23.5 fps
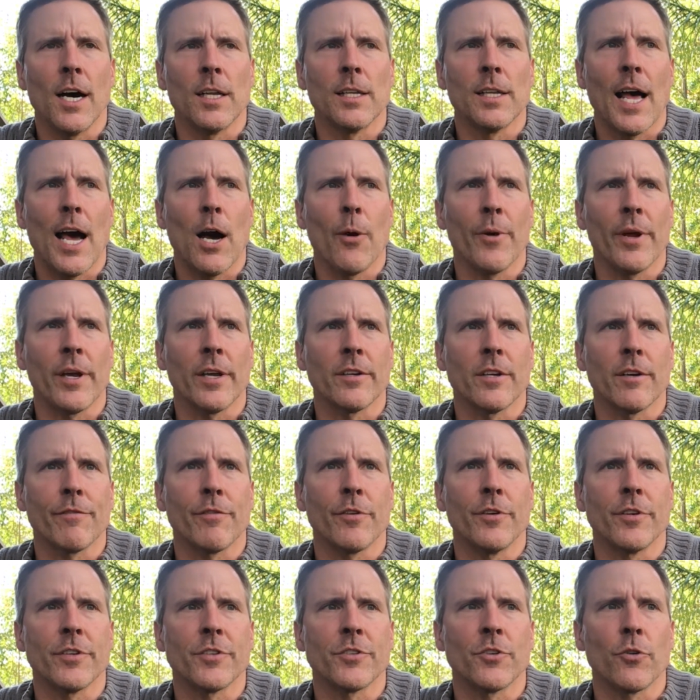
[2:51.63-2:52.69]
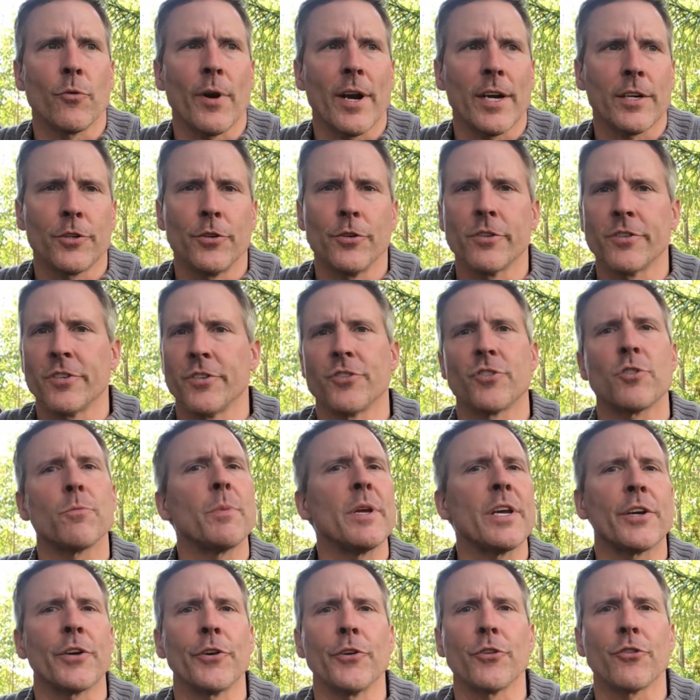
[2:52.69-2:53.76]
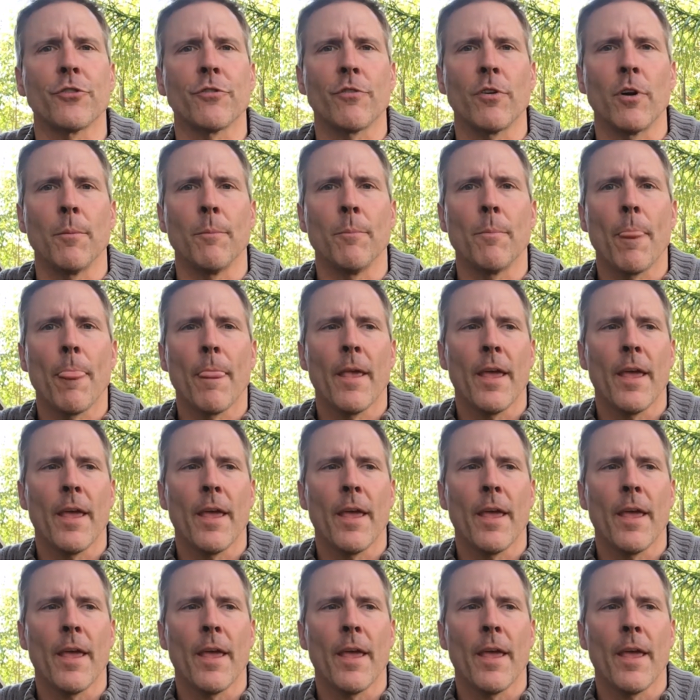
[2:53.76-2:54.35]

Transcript: allowing different directors and speakers from